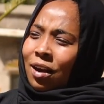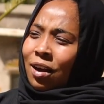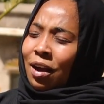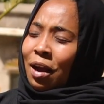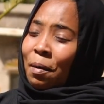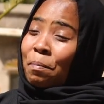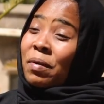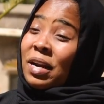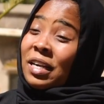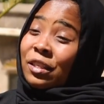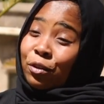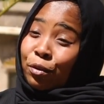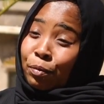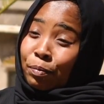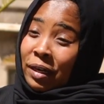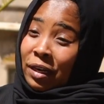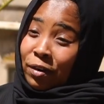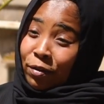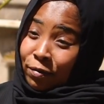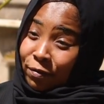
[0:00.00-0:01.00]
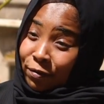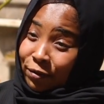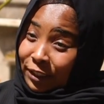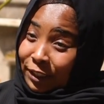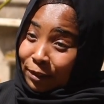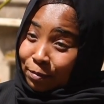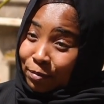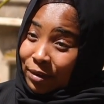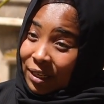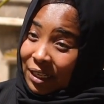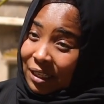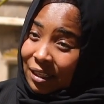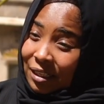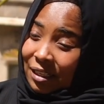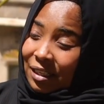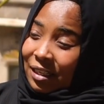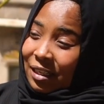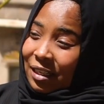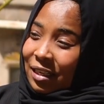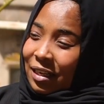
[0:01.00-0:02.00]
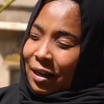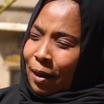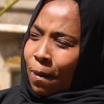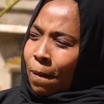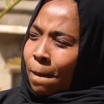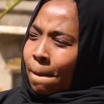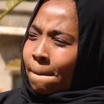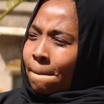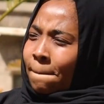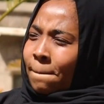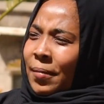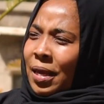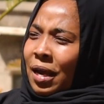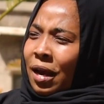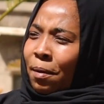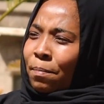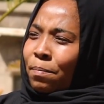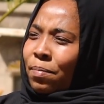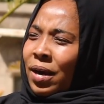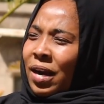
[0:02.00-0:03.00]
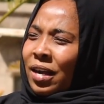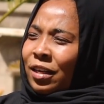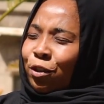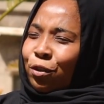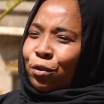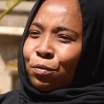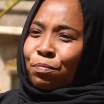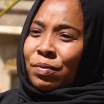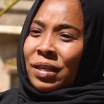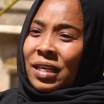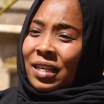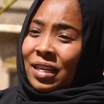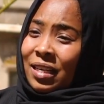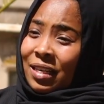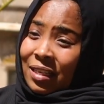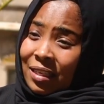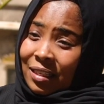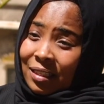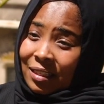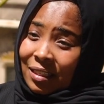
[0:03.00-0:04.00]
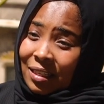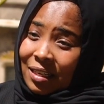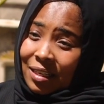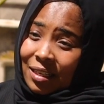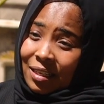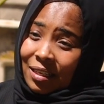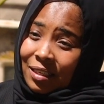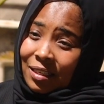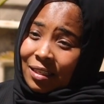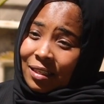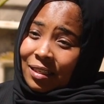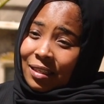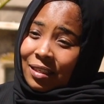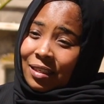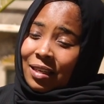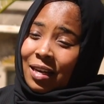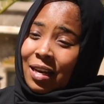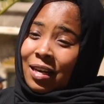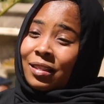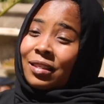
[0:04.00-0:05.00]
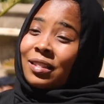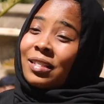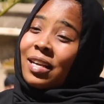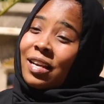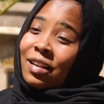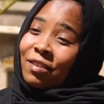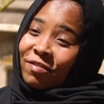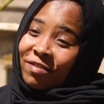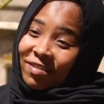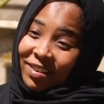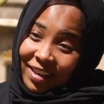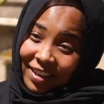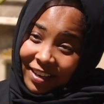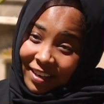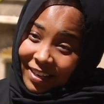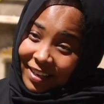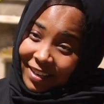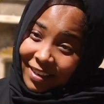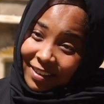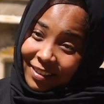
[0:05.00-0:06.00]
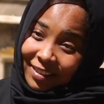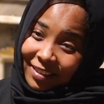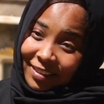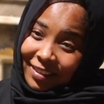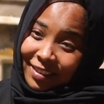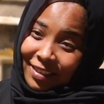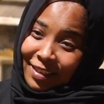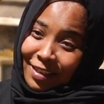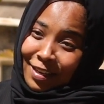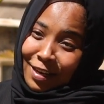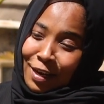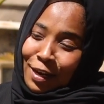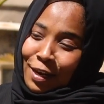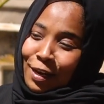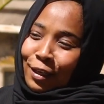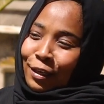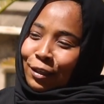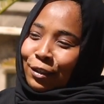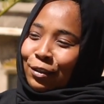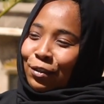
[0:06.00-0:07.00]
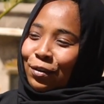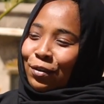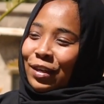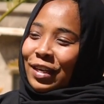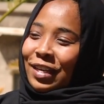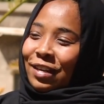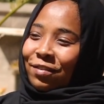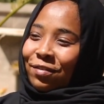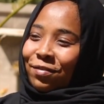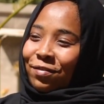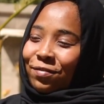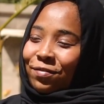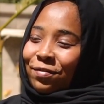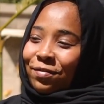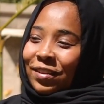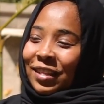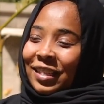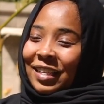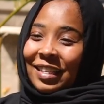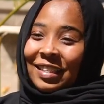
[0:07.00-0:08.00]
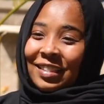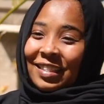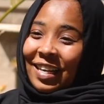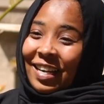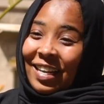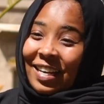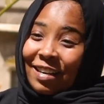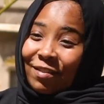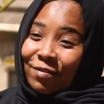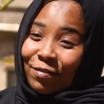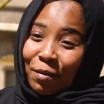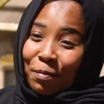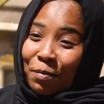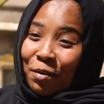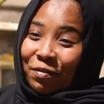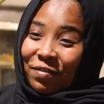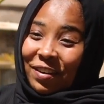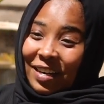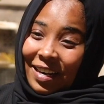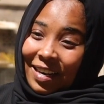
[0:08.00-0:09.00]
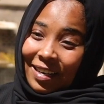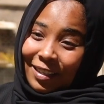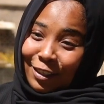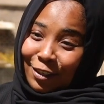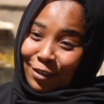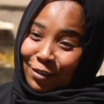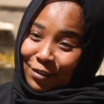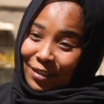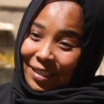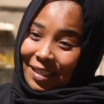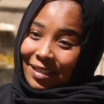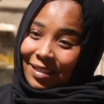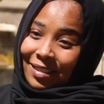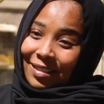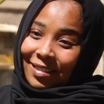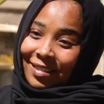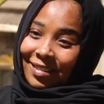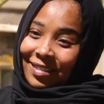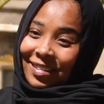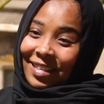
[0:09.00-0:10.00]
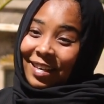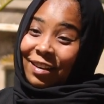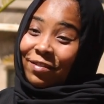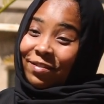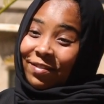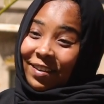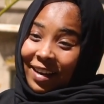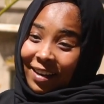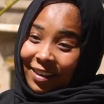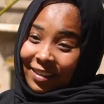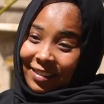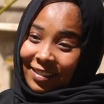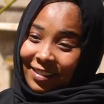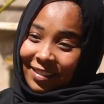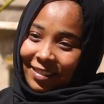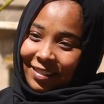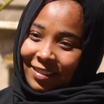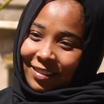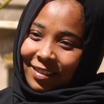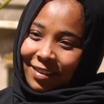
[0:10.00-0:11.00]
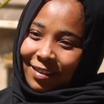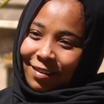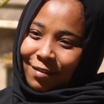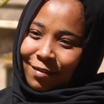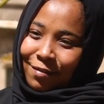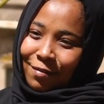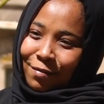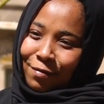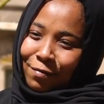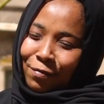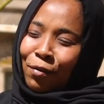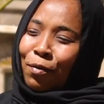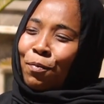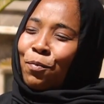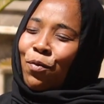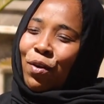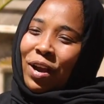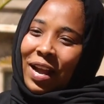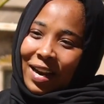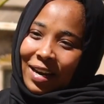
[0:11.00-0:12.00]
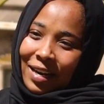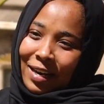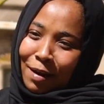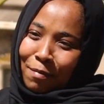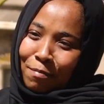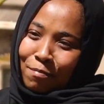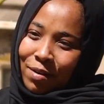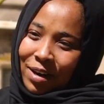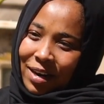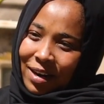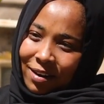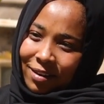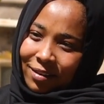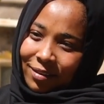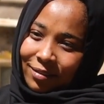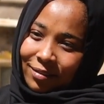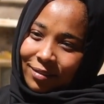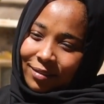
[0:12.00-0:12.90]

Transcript: A bra should be comfortable. A bra should be easy and skin friendly. So if there's any form of irrational effects from wearing a bra,